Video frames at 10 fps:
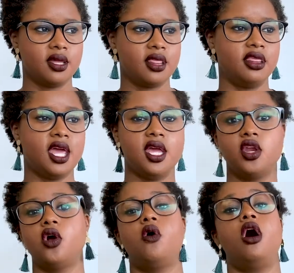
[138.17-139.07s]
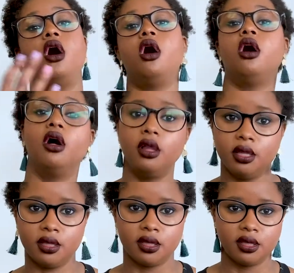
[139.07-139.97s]
they know
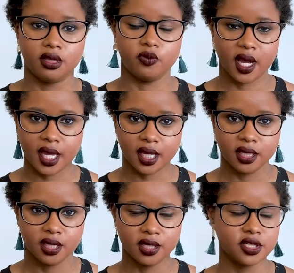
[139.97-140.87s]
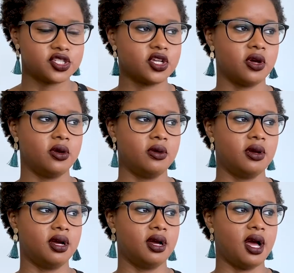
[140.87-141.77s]
all, right?
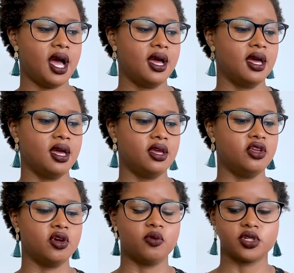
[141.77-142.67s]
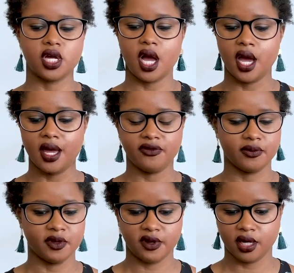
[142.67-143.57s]
So, we're taught from
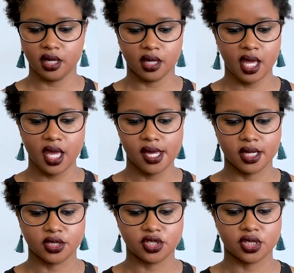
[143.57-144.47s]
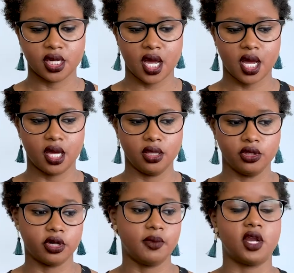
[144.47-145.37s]
a very young age to not
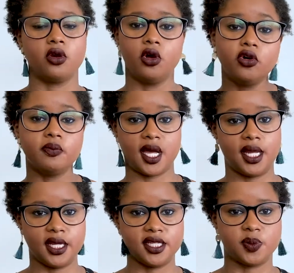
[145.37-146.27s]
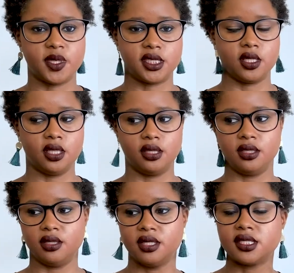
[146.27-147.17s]
learn about our own bodies, but to
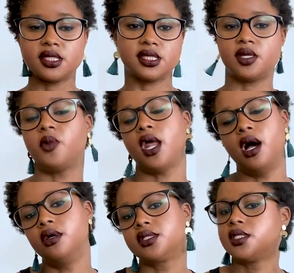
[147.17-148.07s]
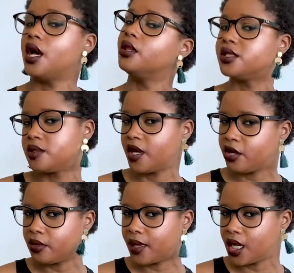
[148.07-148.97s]
listen to someone else tell us about
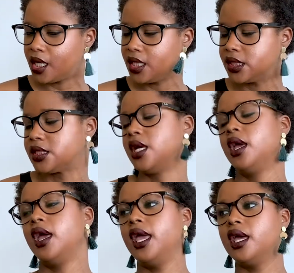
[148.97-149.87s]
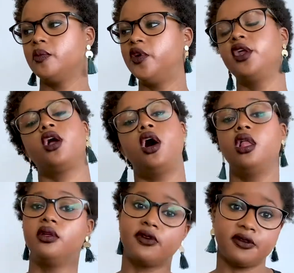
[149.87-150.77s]
our bodies, and putting
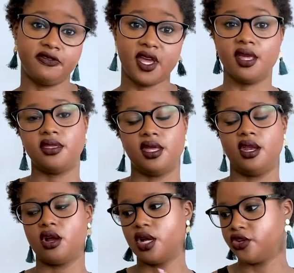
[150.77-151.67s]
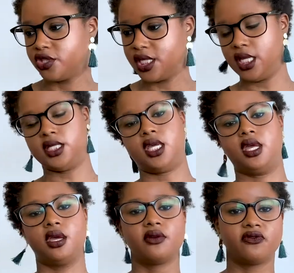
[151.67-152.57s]
all of our faith and our
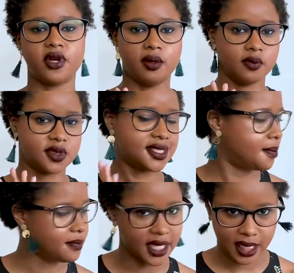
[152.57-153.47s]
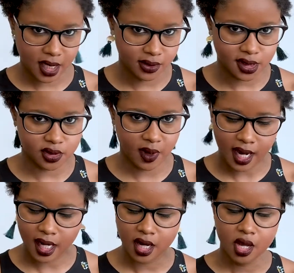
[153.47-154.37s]
understanding from somebody else,
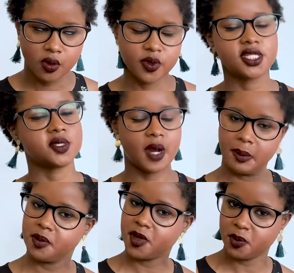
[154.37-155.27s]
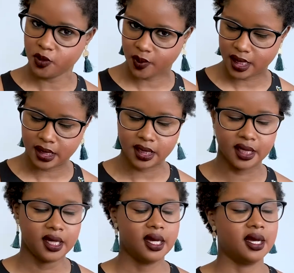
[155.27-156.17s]
right? Which is problem number one
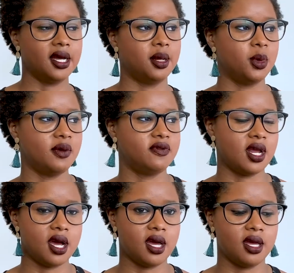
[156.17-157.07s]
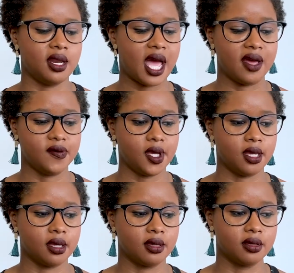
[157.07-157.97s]
of not
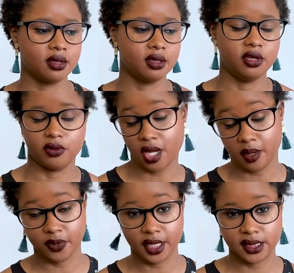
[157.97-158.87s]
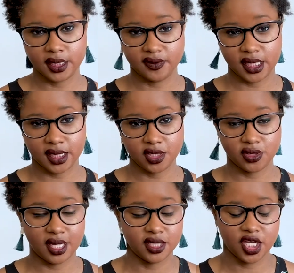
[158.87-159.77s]
having, comprehensive sex
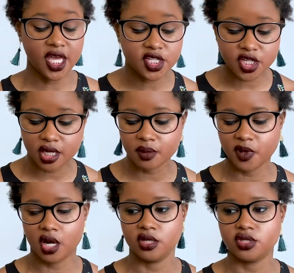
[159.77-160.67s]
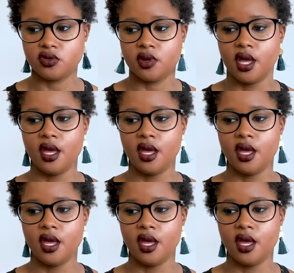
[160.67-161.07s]
education, but also